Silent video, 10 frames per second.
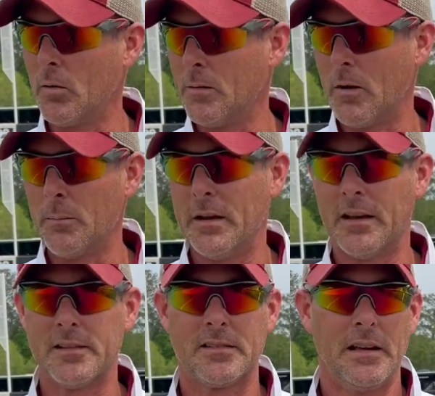one of our
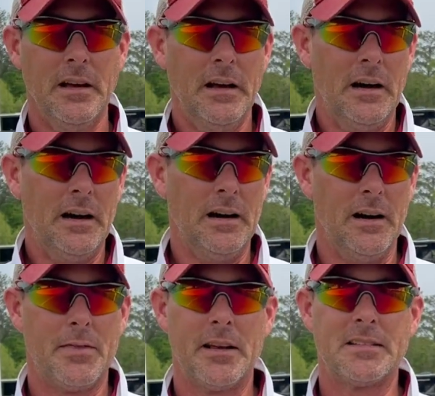biggest
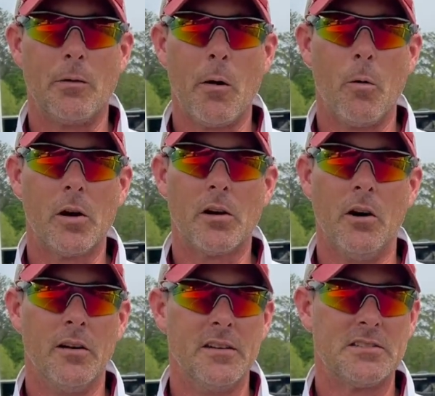uh, things that we work
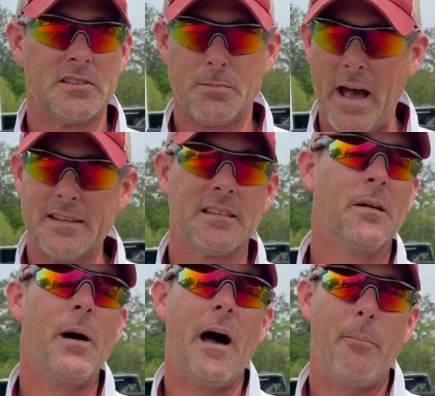on is just passing
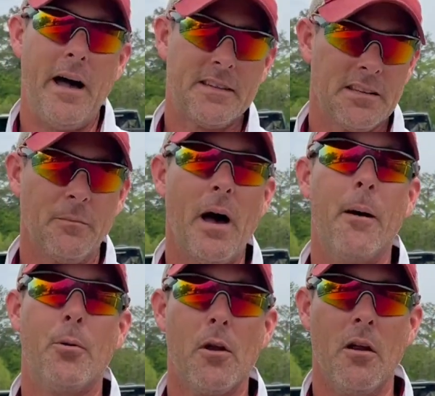the bat, passing the
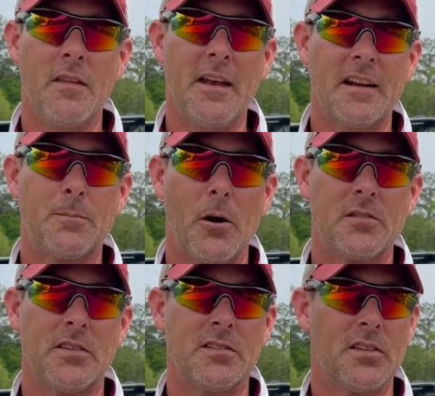bat, put it on the next
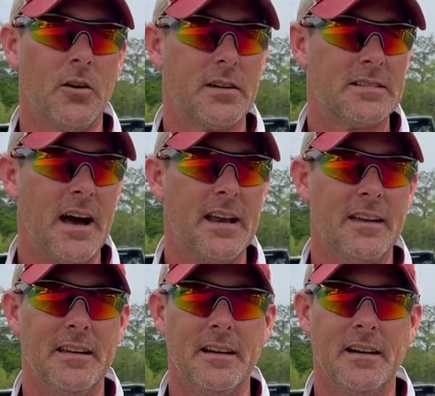person. So
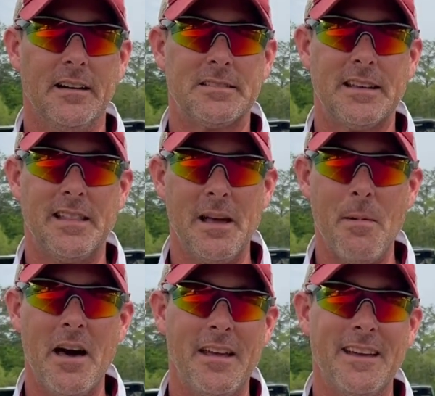excited to see the
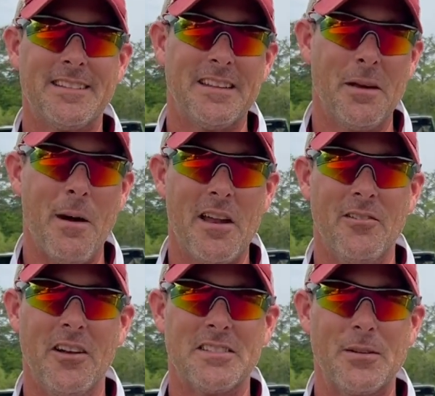amount of hits and the amount
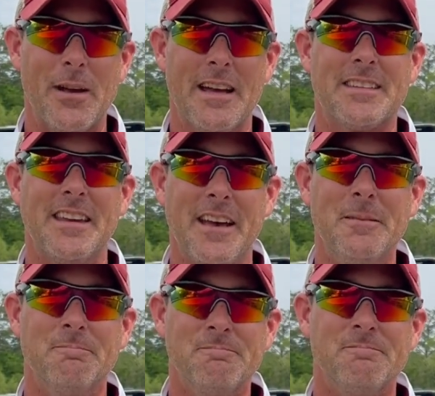of runs that we had today.